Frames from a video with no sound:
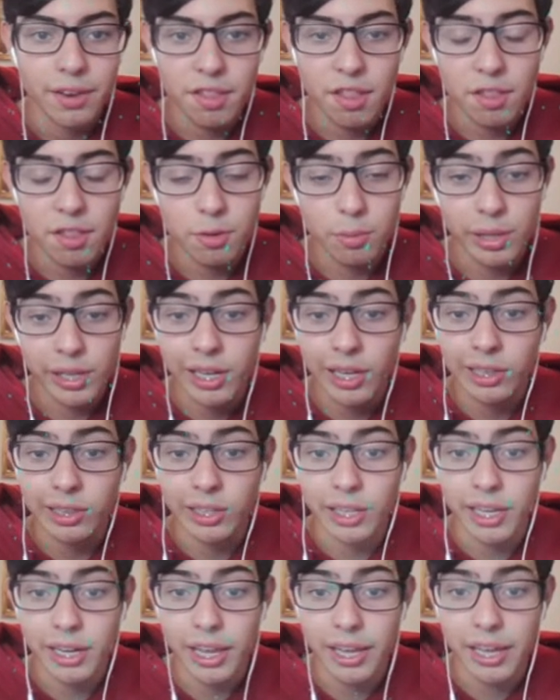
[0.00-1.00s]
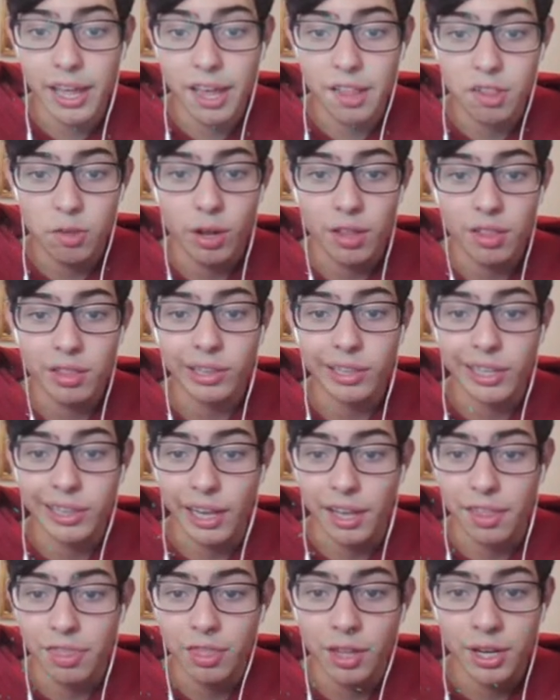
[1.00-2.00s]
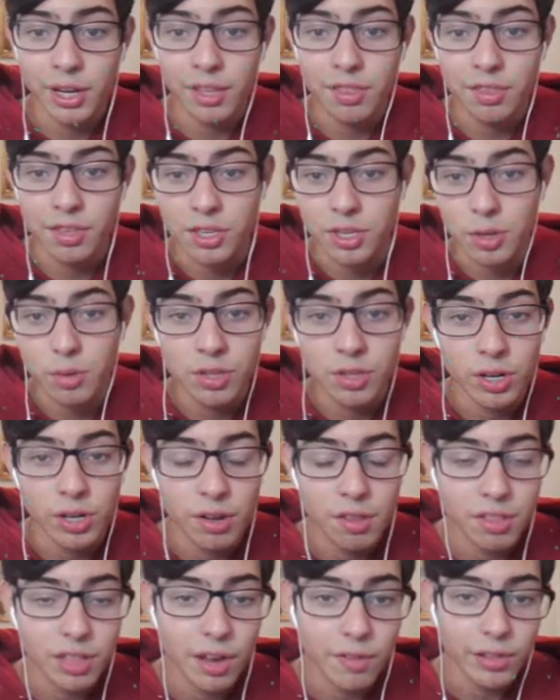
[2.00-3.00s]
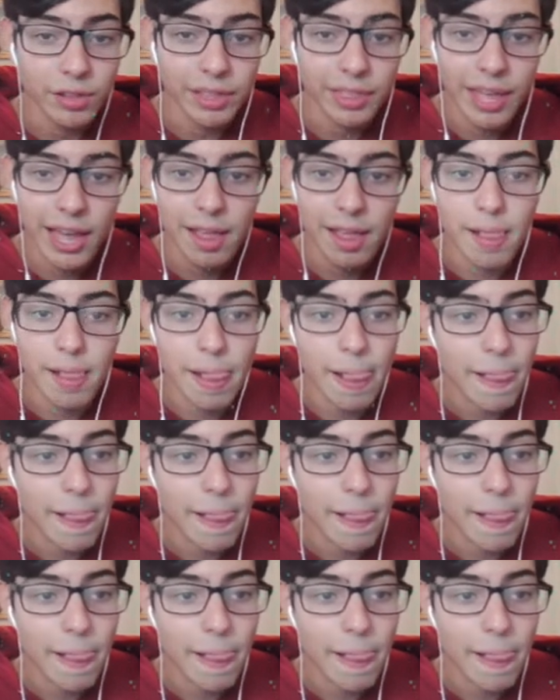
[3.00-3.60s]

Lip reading: this is a really good lead in case he wants to lead like Thundy to U-turn and stuff like that.